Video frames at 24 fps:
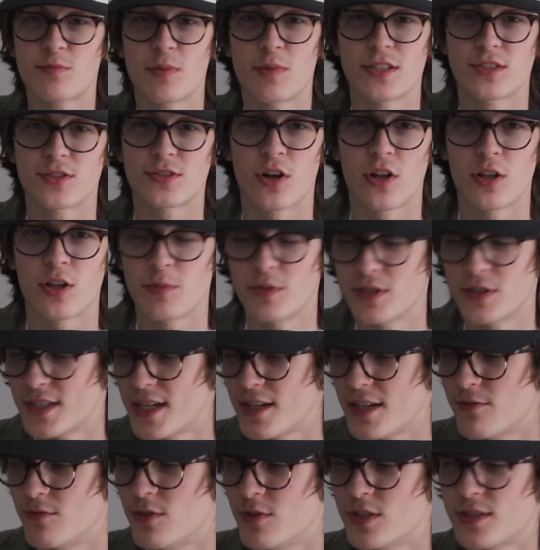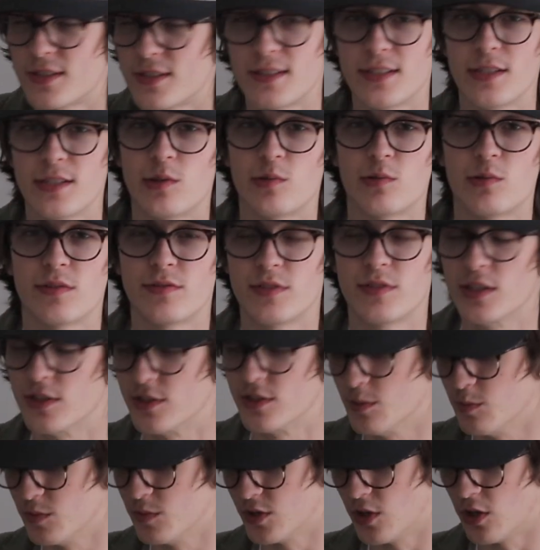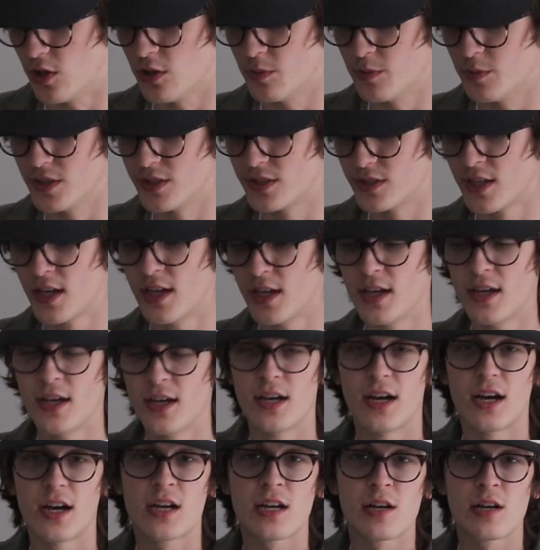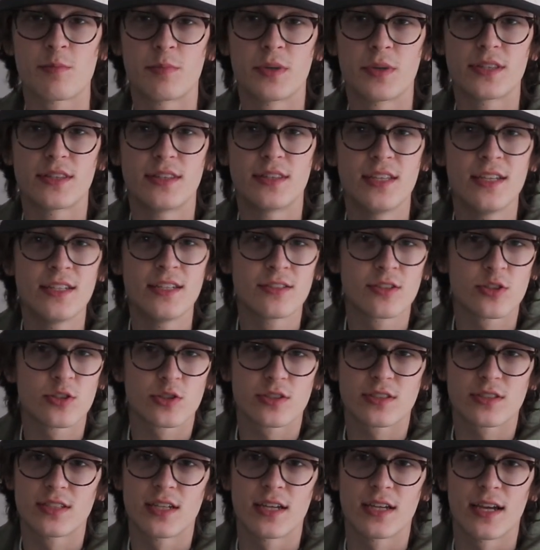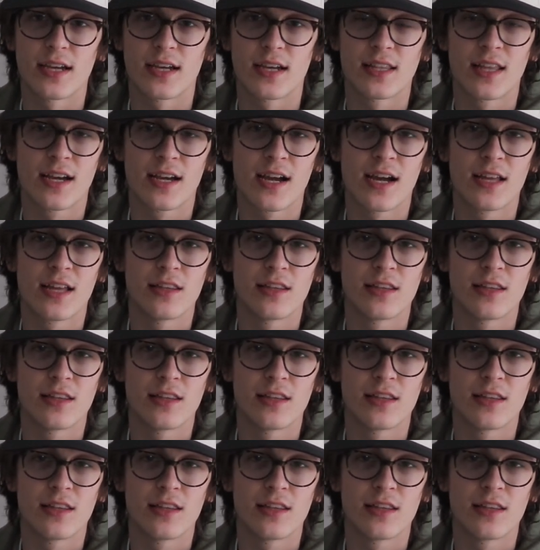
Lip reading: my Solomons, I recently thrifted some Solomons. But these are sick. Like, I